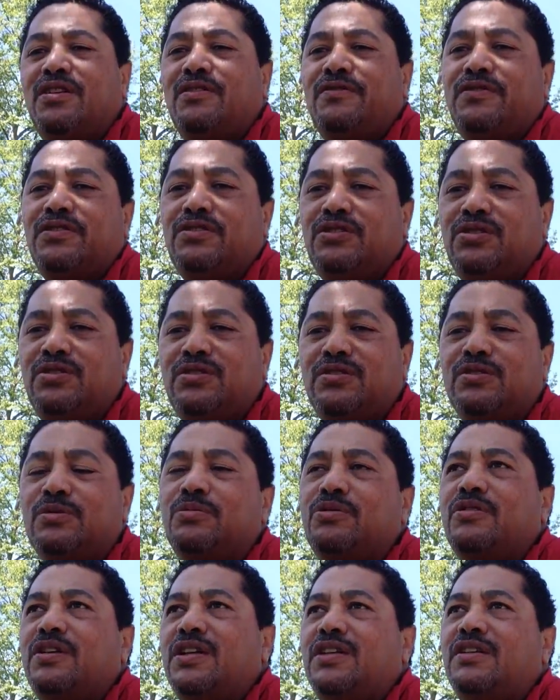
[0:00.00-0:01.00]
off of YouTube
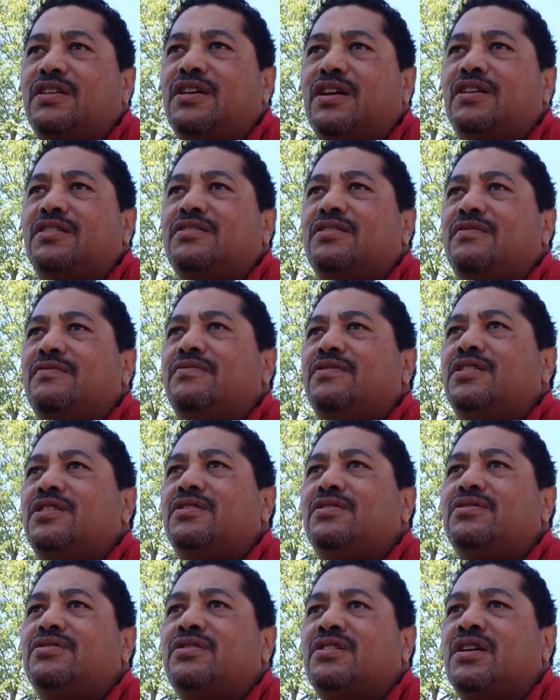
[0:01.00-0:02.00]
creating content
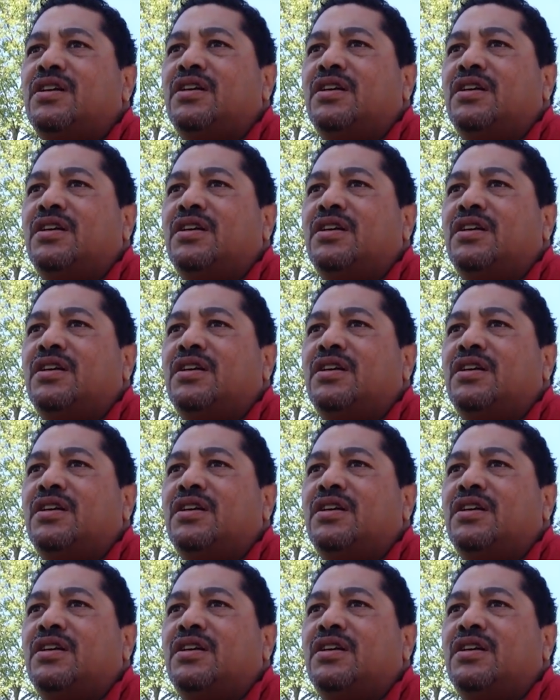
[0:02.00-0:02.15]
videos